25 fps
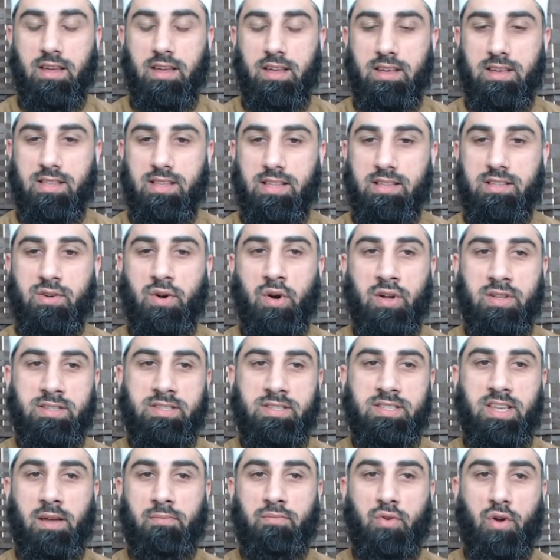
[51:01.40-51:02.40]
this
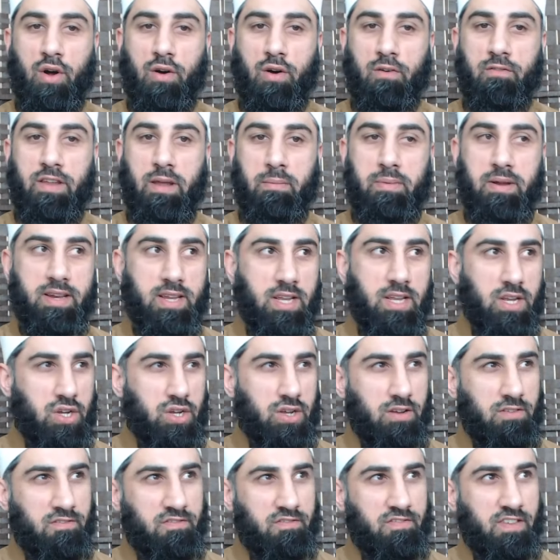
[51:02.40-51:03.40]
concept of
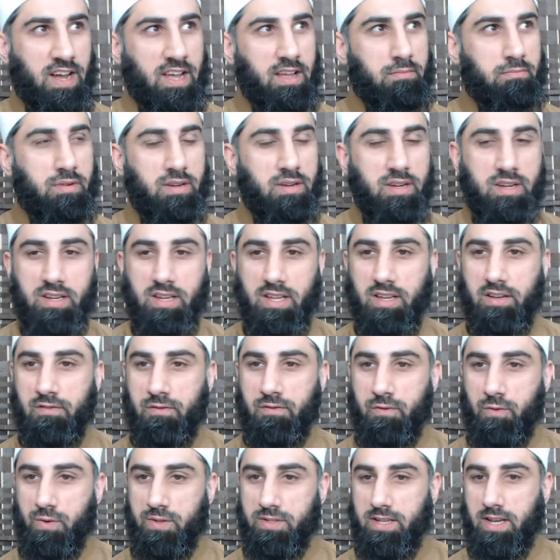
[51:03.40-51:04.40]
repetition, fire burning,
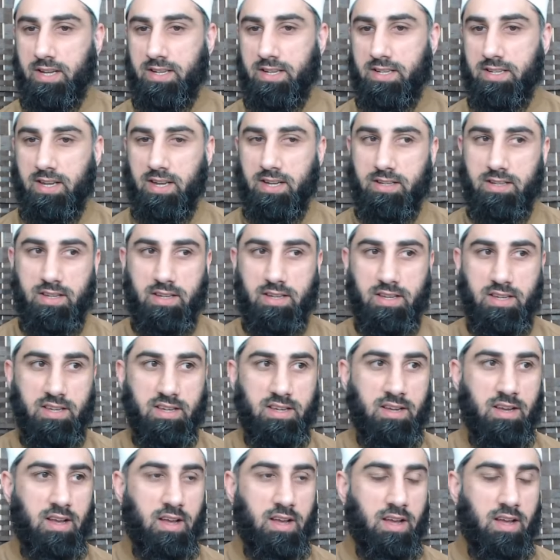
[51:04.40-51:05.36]
food satiating,